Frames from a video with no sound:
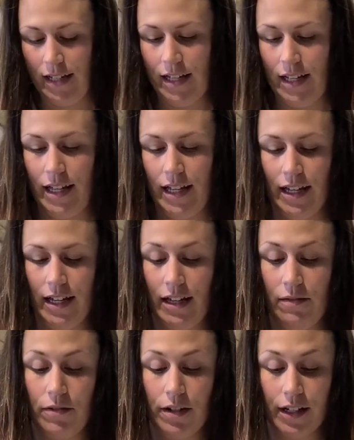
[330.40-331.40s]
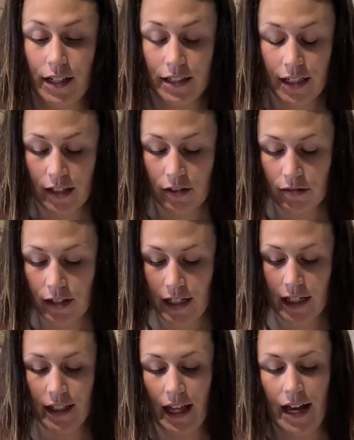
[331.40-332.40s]
And we're going to continue
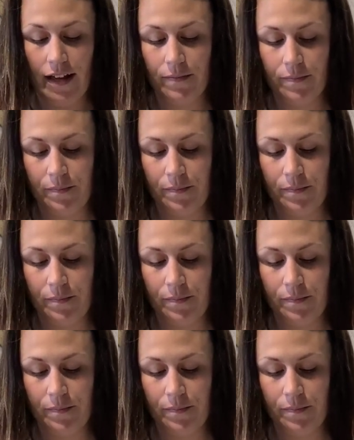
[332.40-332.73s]
kneading that.